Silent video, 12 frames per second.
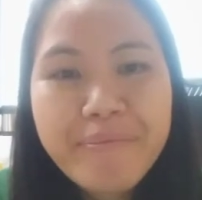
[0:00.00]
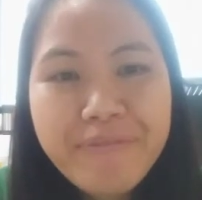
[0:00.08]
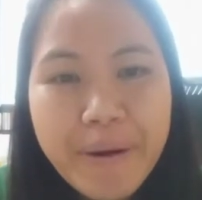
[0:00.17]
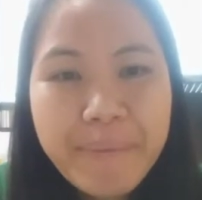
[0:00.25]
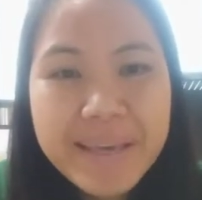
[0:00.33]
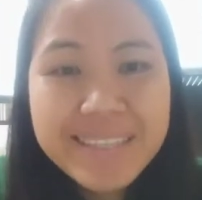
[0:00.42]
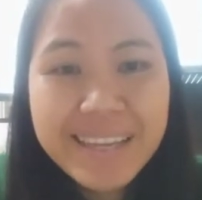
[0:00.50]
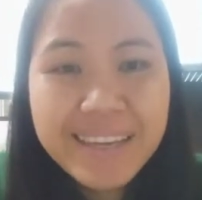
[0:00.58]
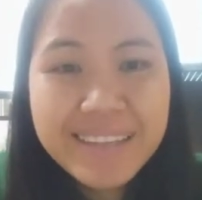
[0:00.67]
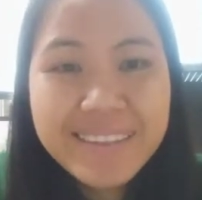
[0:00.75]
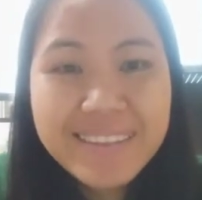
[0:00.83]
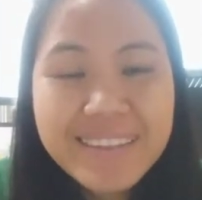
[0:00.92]
from my
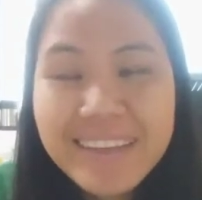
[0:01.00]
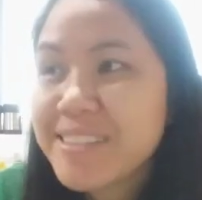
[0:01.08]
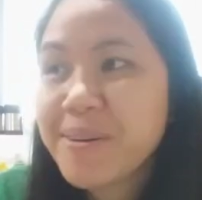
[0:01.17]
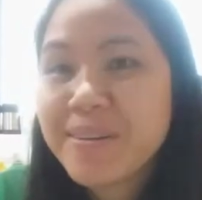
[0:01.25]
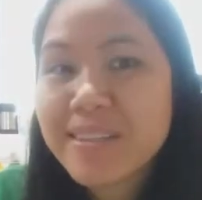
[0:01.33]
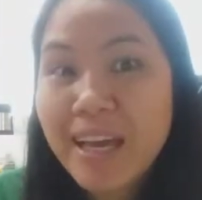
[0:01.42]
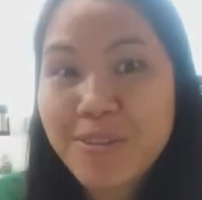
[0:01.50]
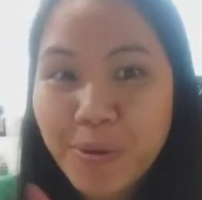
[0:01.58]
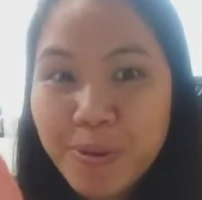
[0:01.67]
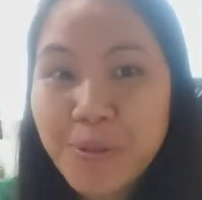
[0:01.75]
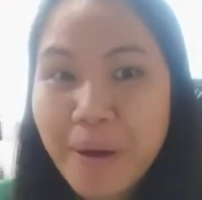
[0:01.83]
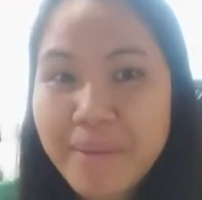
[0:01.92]
salad. So I
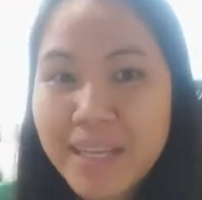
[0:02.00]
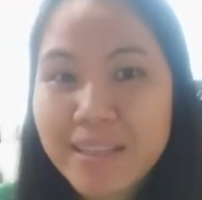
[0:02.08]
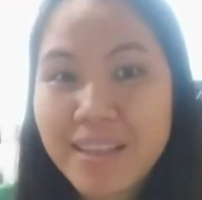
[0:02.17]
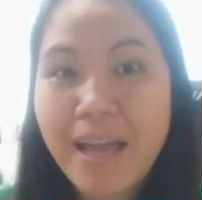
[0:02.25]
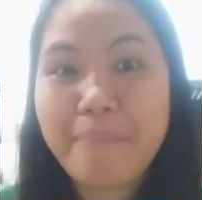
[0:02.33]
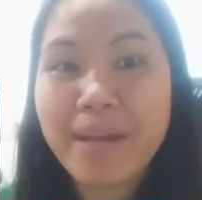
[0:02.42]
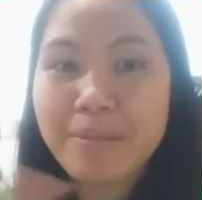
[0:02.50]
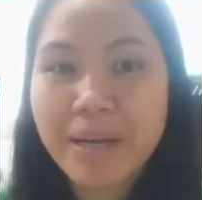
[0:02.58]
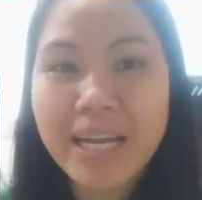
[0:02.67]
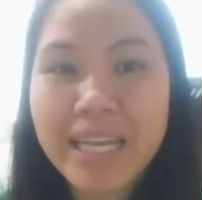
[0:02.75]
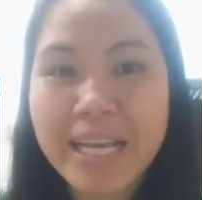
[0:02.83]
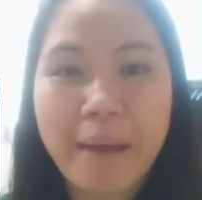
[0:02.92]
told you I'm not
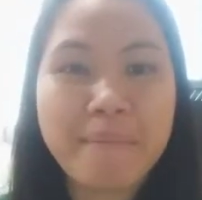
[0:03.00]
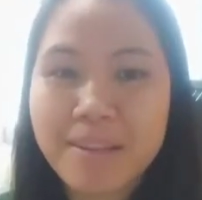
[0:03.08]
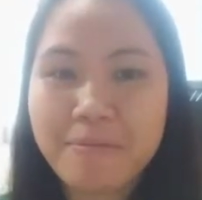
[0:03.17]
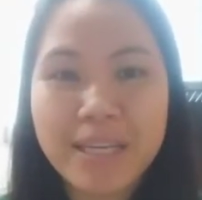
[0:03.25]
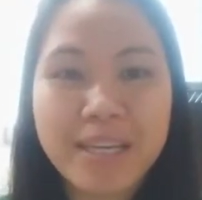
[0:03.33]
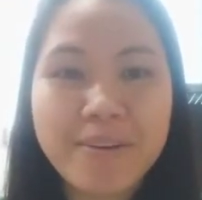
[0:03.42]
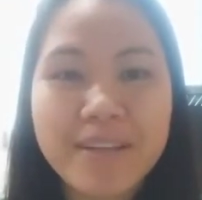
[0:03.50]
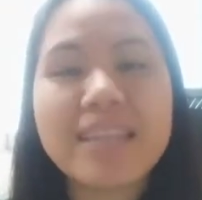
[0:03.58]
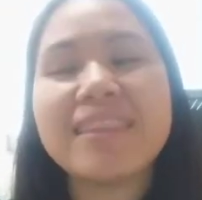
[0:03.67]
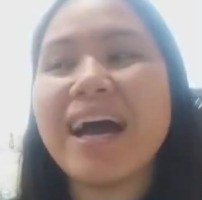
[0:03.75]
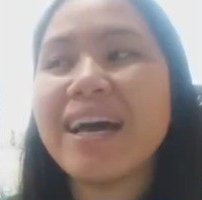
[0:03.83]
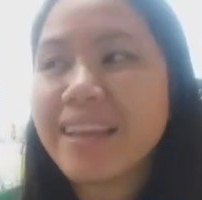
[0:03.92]
magaling, I'm not really good
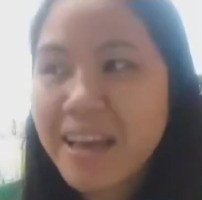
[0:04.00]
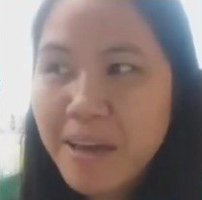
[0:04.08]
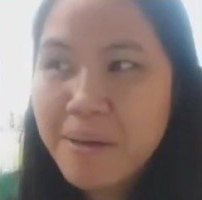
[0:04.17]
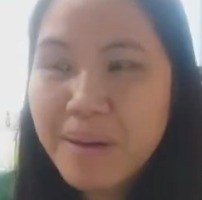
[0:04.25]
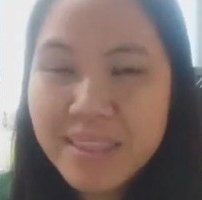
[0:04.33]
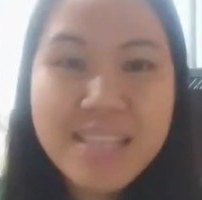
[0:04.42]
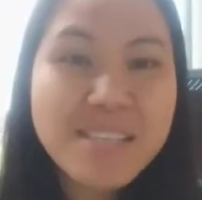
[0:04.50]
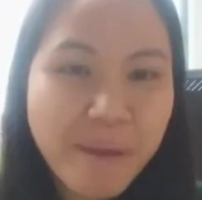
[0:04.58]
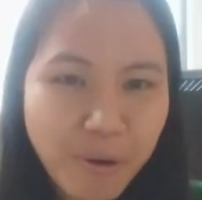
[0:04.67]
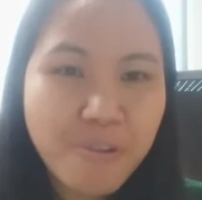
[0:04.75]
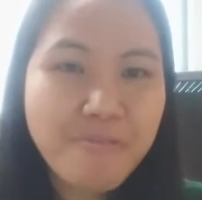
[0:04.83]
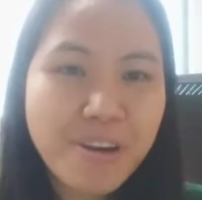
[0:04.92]
at that, but that's
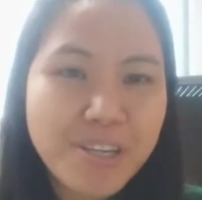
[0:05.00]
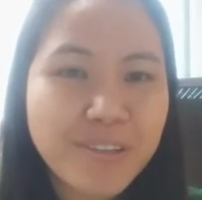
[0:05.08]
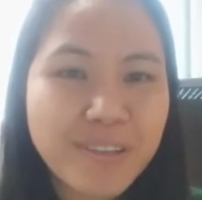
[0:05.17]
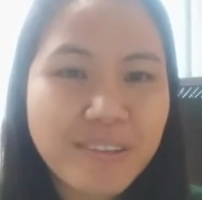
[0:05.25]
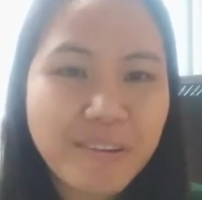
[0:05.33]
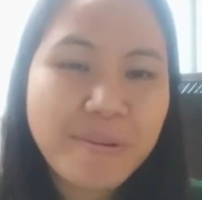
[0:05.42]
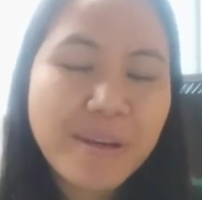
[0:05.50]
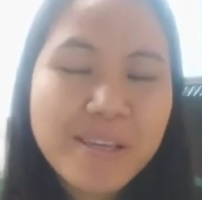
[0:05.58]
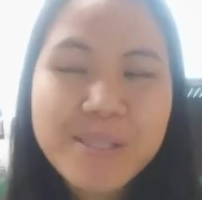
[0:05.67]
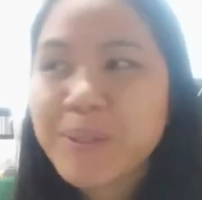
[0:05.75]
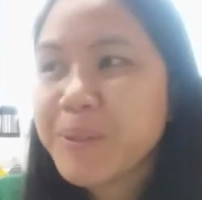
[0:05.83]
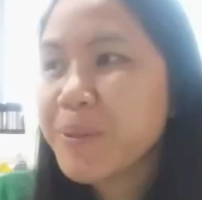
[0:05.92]
my own version, no.
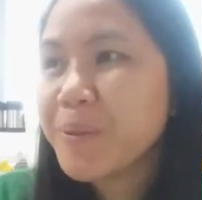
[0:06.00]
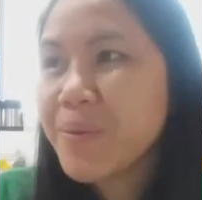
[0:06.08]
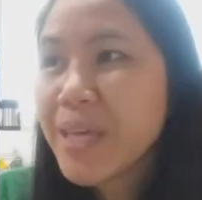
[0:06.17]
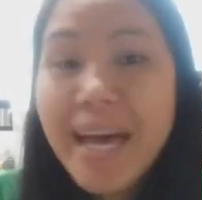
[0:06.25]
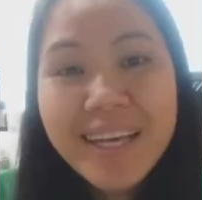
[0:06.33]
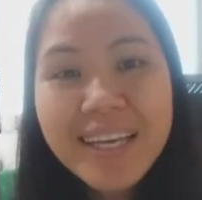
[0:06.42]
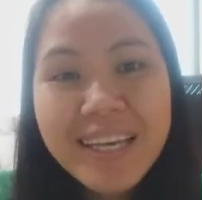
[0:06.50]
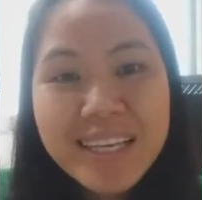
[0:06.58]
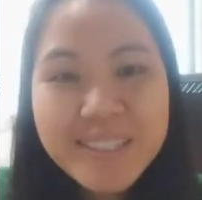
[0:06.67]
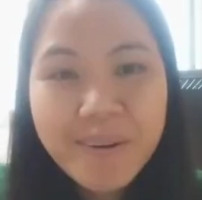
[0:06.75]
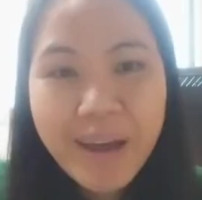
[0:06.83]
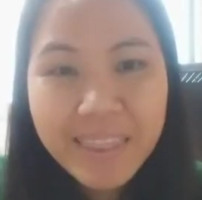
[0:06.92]
So yeah.
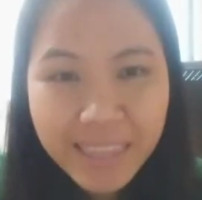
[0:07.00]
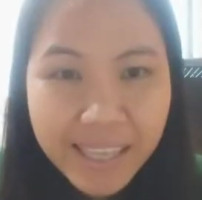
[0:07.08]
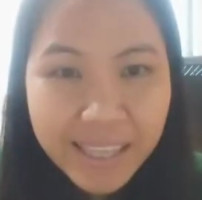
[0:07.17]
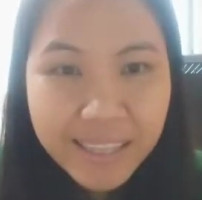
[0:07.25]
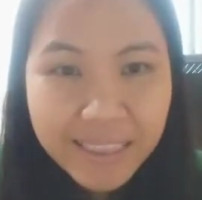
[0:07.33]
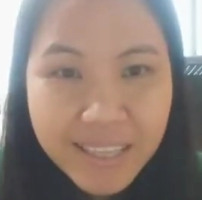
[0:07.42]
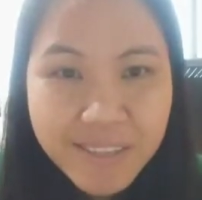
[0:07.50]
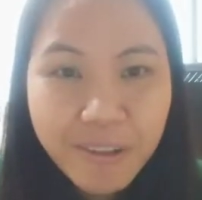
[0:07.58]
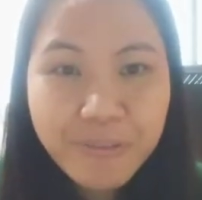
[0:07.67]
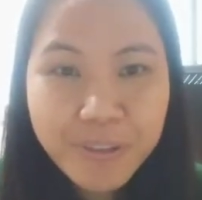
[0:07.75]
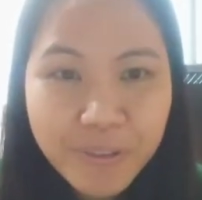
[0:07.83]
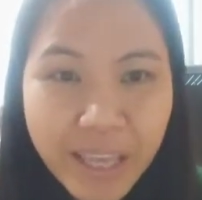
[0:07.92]
So I think that's
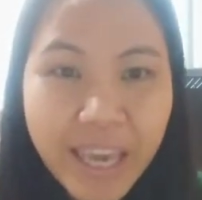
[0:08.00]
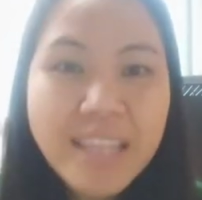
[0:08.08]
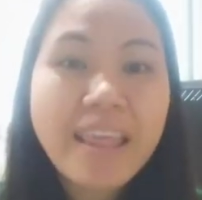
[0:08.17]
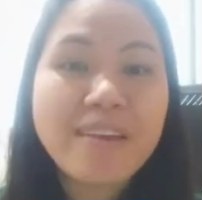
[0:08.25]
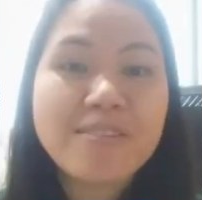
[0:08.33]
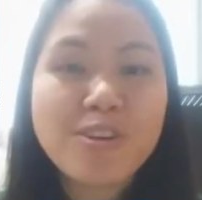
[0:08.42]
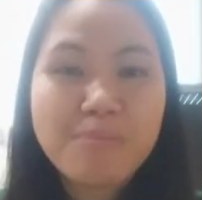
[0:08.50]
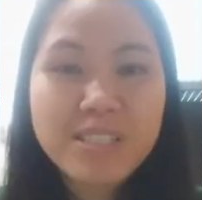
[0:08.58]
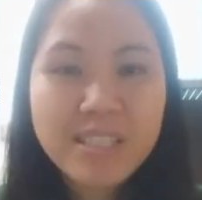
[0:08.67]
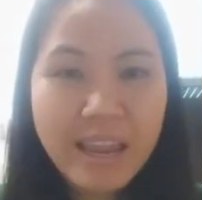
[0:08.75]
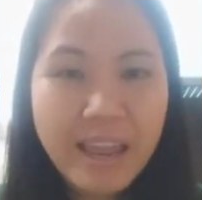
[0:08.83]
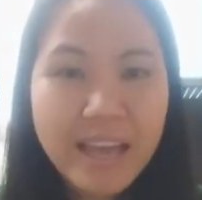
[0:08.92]
all for today. Thank you so
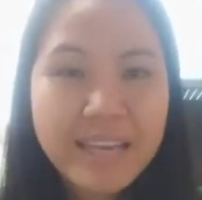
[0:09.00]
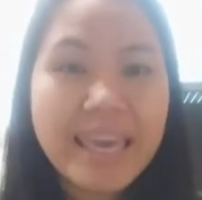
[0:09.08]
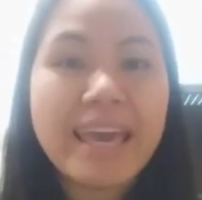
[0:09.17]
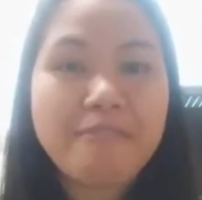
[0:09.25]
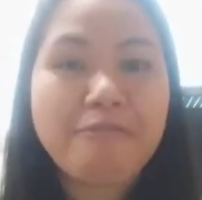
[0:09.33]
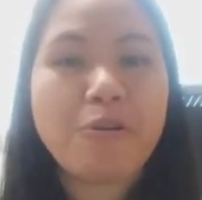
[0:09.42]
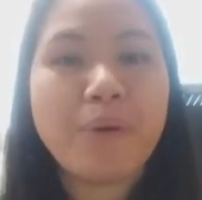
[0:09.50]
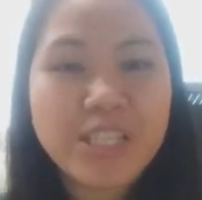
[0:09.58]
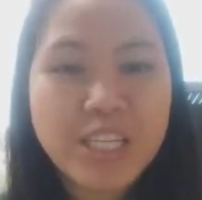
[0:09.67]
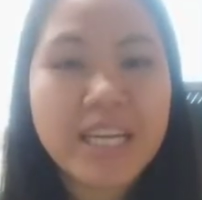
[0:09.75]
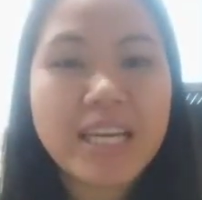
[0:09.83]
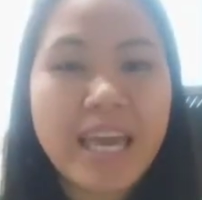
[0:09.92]
much again for
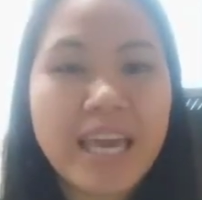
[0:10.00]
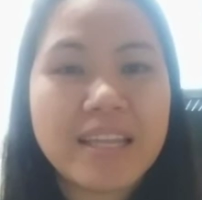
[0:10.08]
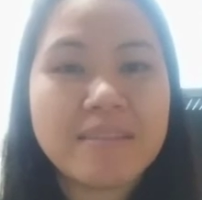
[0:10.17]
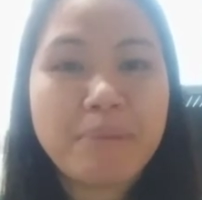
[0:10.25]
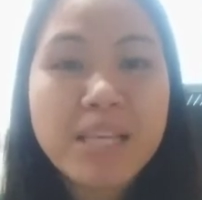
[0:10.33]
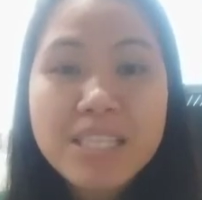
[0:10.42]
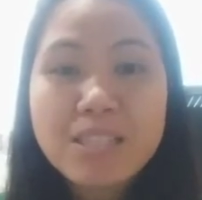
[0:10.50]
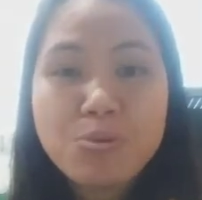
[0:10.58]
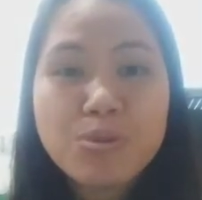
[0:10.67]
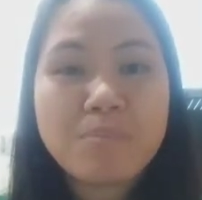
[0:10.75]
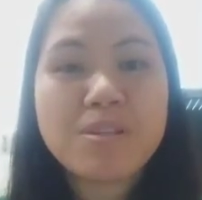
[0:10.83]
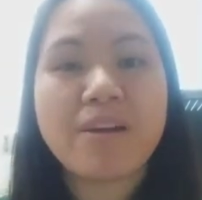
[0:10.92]
watching, and please
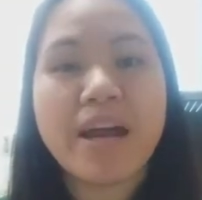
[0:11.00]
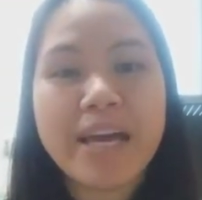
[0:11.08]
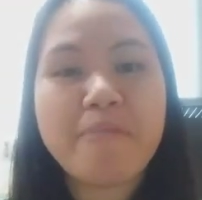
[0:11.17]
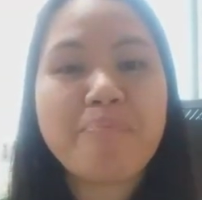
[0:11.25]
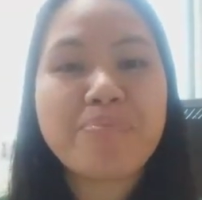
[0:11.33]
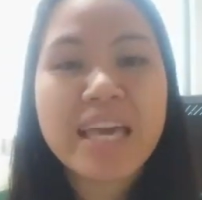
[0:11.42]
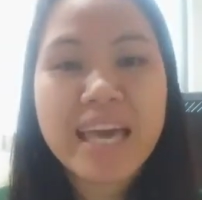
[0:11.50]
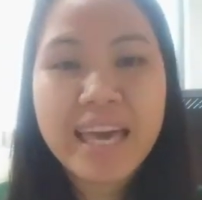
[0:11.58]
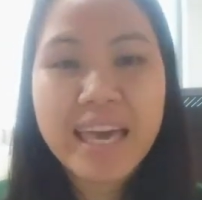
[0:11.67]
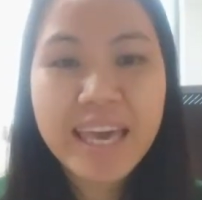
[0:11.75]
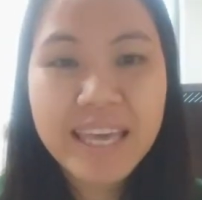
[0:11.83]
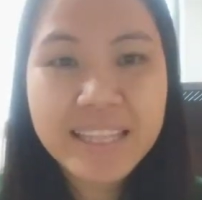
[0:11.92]
do subscribe
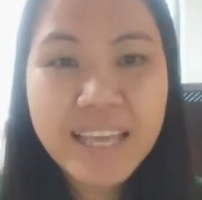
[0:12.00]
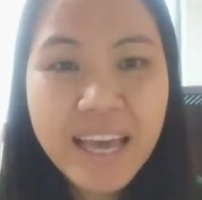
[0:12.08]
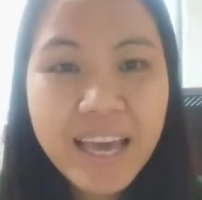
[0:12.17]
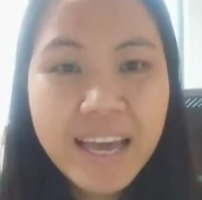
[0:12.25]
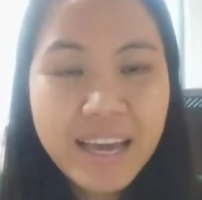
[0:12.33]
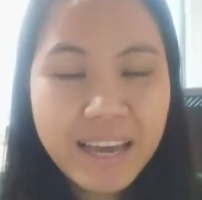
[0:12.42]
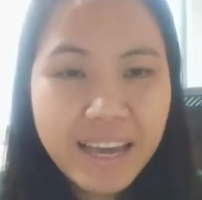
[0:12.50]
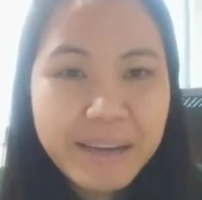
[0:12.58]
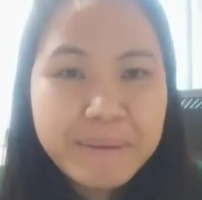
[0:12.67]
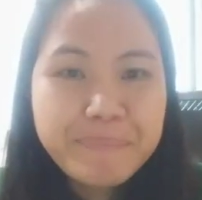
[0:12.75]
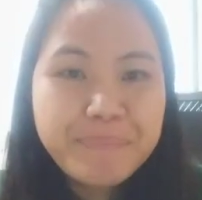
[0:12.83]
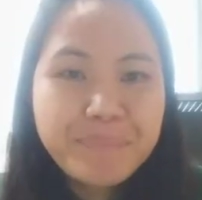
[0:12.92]
and
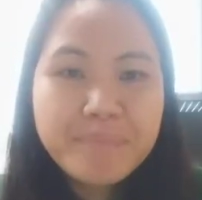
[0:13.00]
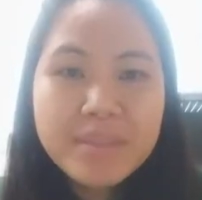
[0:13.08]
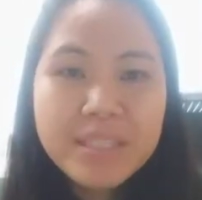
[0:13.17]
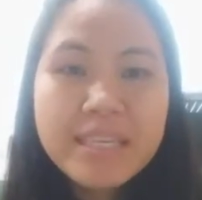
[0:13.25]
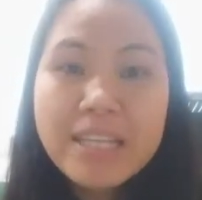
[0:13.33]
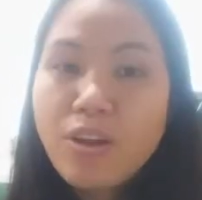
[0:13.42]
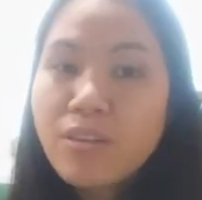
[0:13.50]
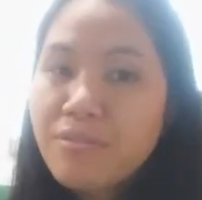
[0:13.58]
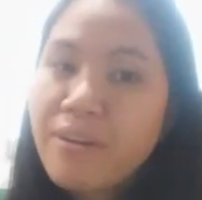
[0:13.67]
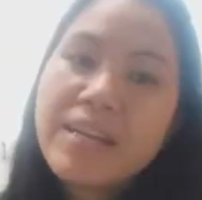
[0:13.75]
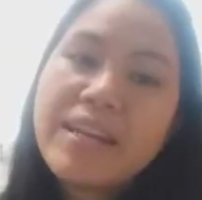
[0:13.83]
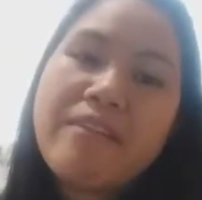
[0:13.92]
get
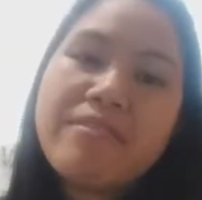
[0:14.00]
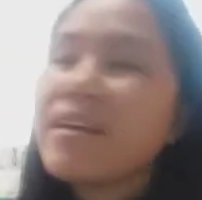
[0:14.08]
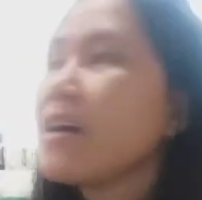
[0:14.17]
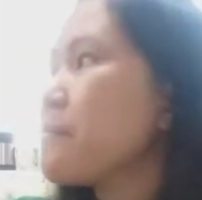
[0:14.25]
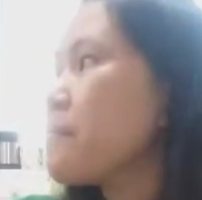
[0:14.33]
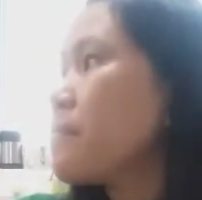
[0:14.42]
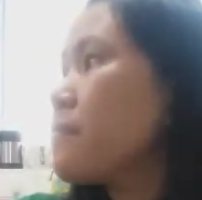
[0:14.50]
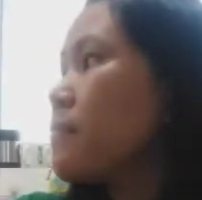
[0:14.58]
notified every time